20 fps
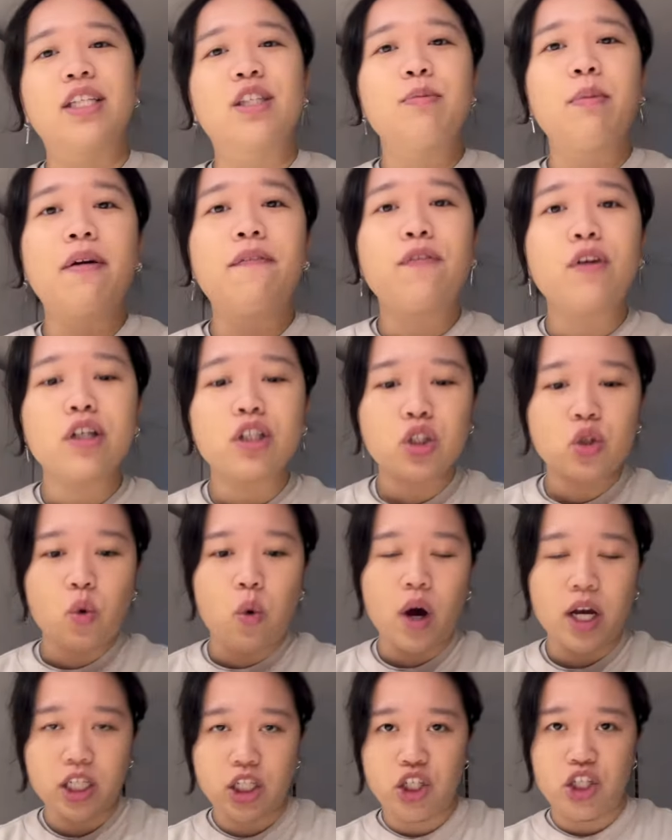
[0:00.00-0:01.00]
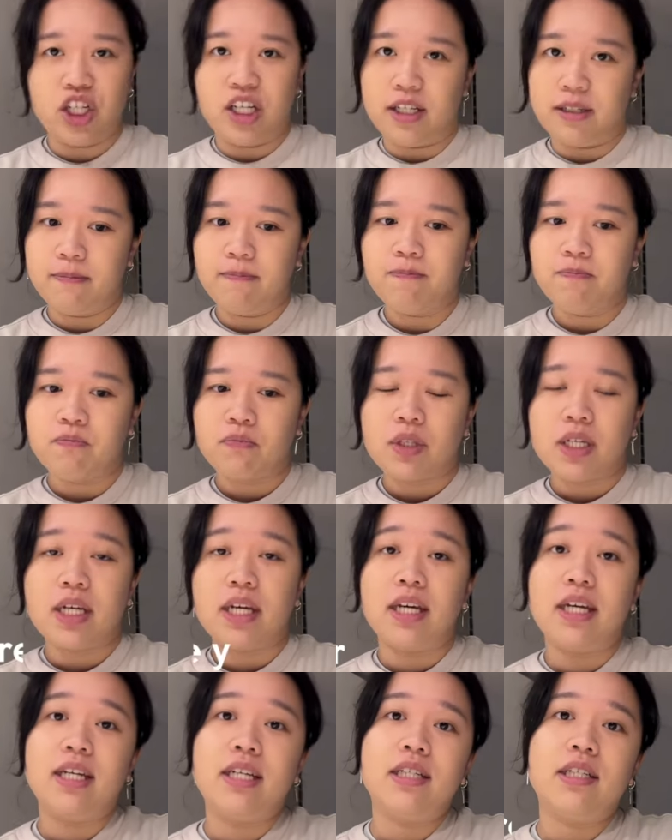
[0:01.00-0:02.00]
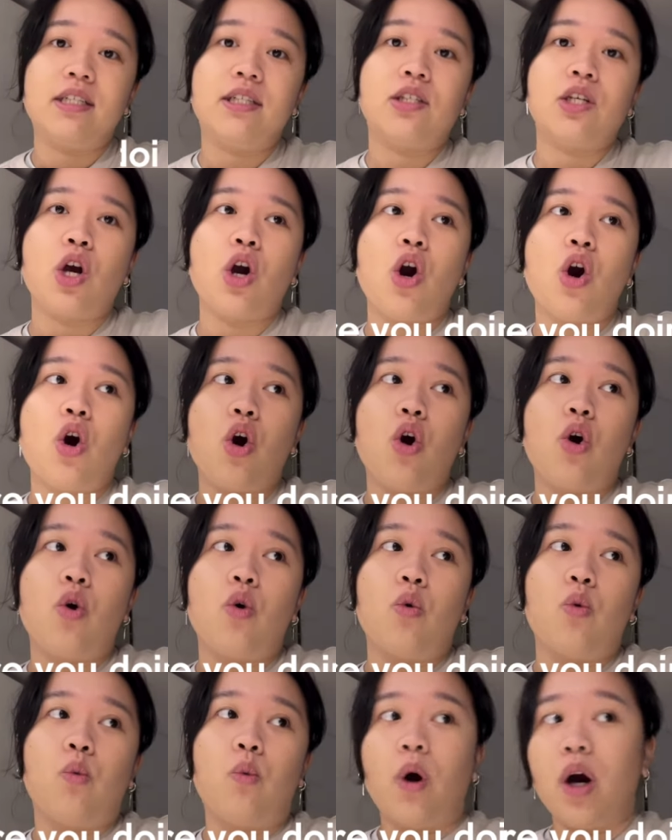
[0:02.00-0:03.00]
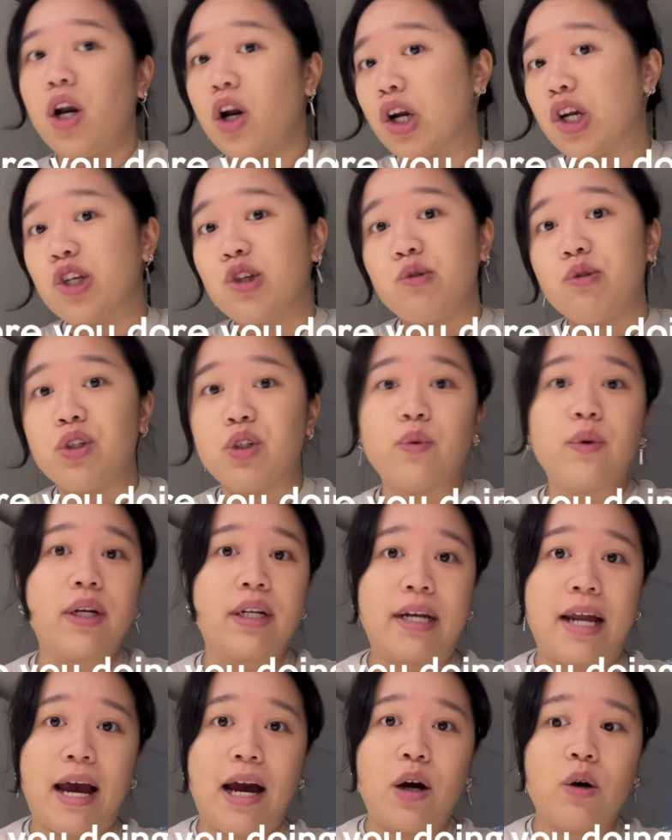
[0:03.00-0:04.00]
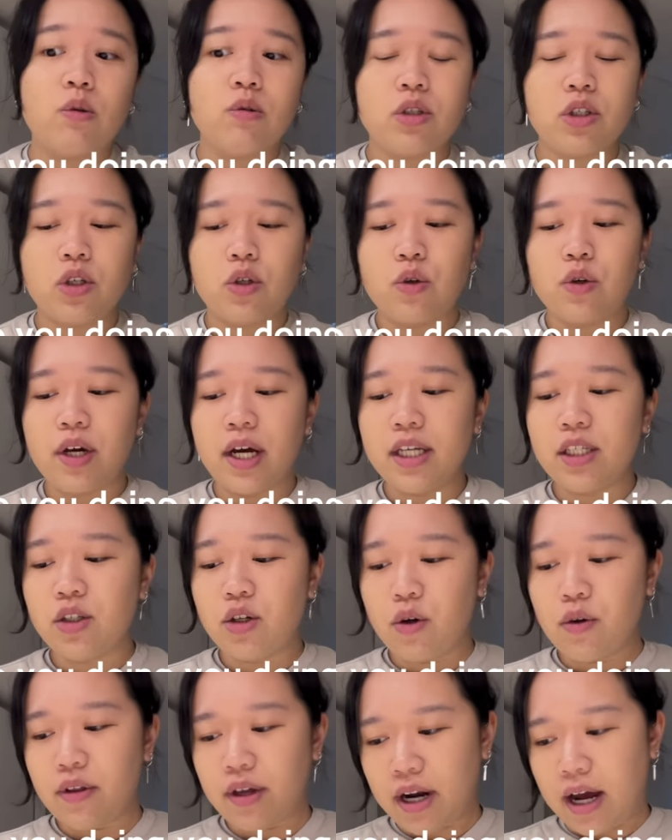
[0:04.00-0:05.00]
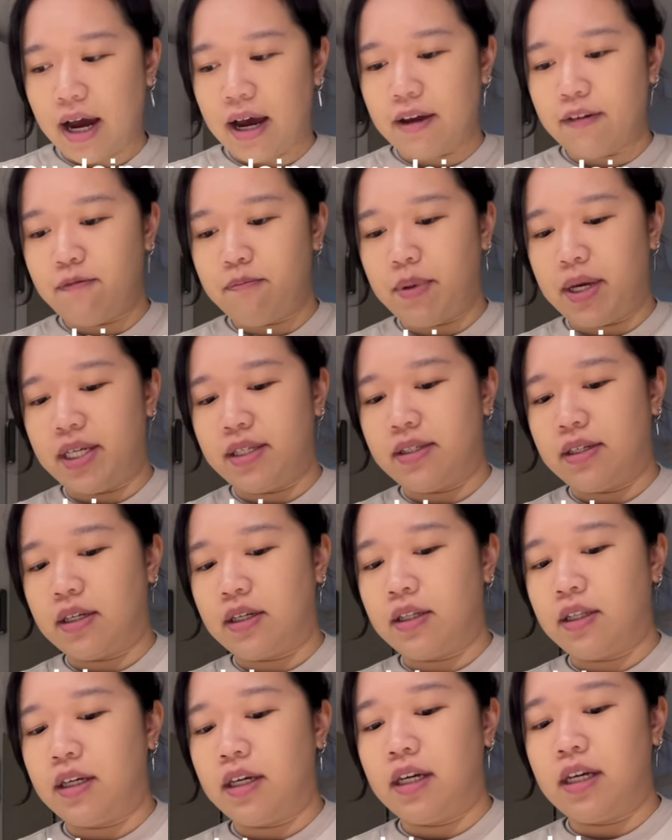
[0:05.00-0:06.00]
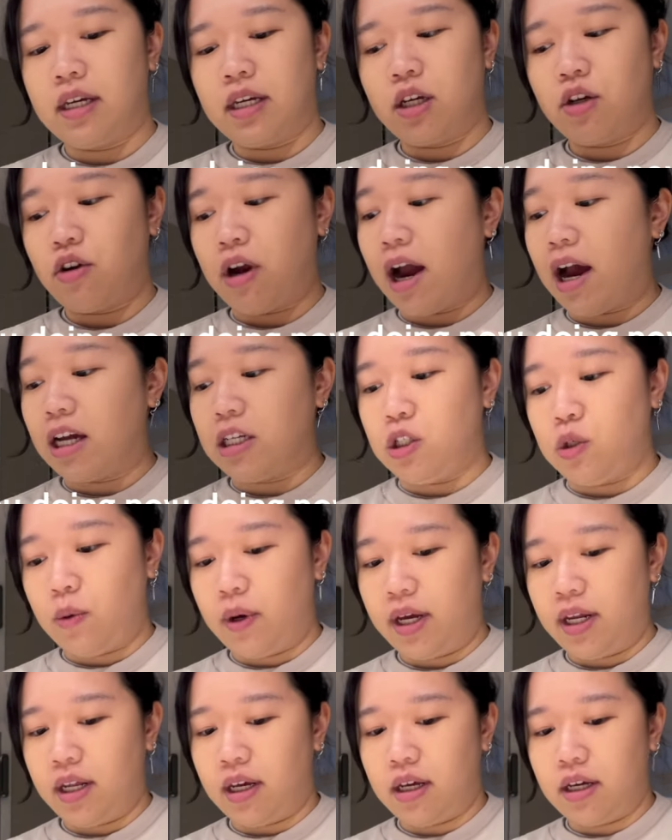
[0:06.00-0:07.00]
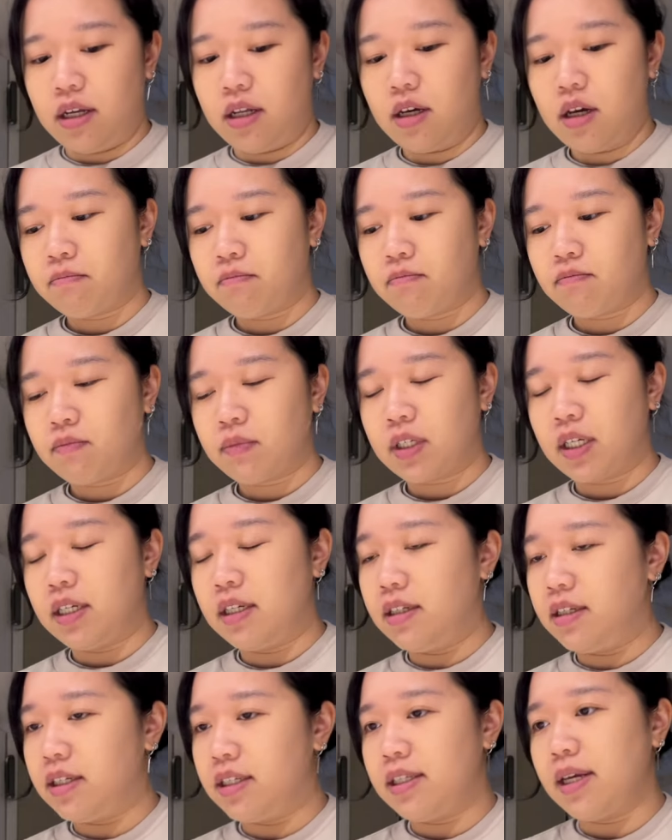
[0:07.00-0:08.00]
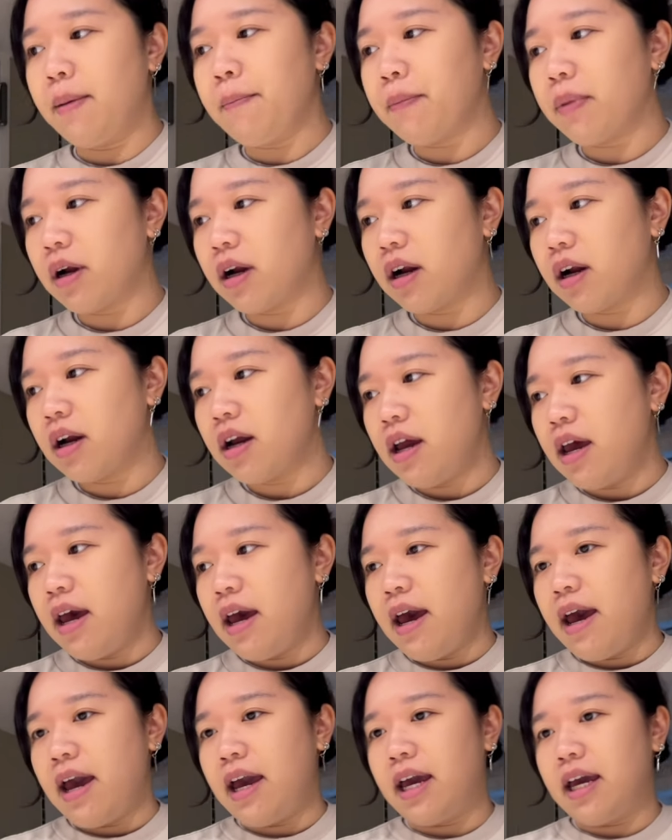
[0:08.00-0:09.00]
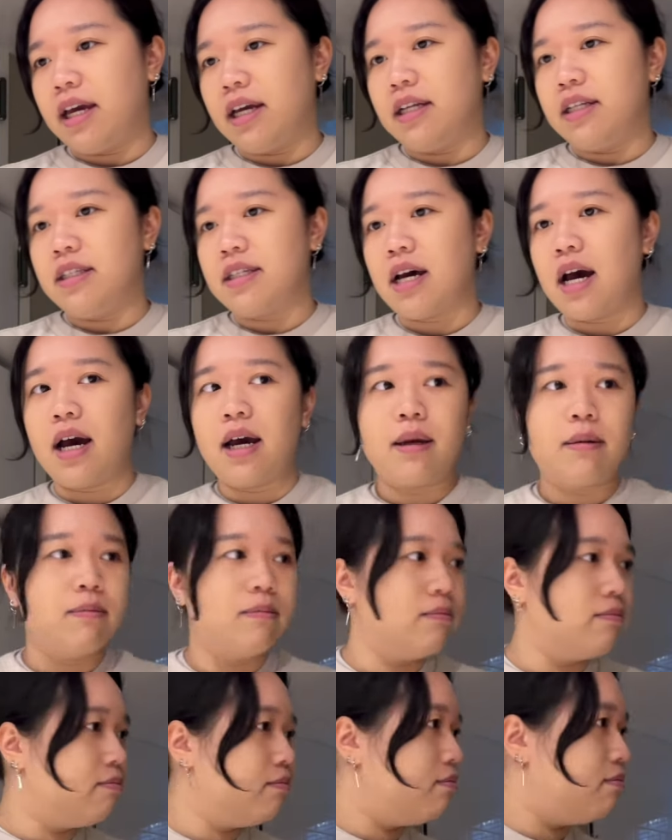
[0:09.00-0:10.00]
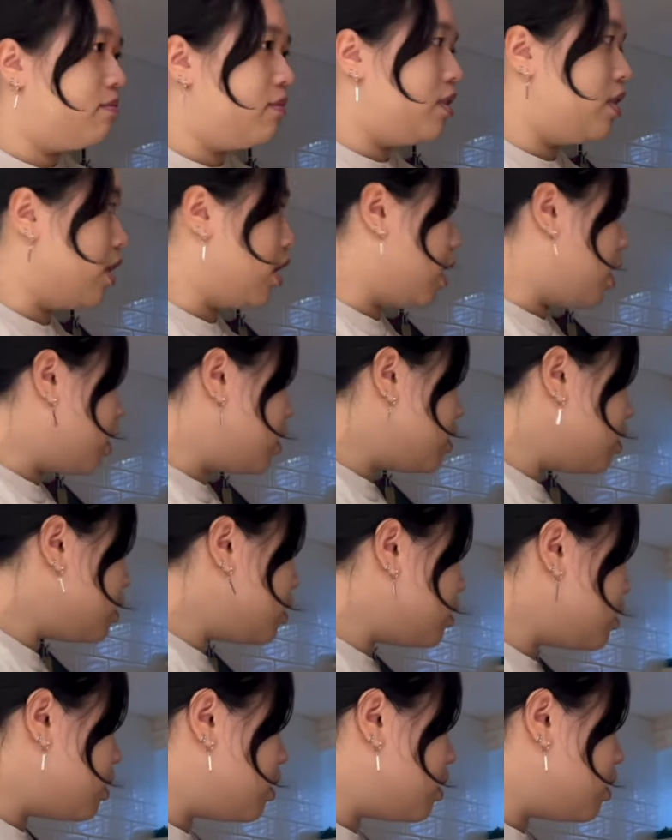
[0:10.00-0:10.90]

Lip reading: So my first question is, what are you doing now? So you guys know that I've basically graduated in December and I'm done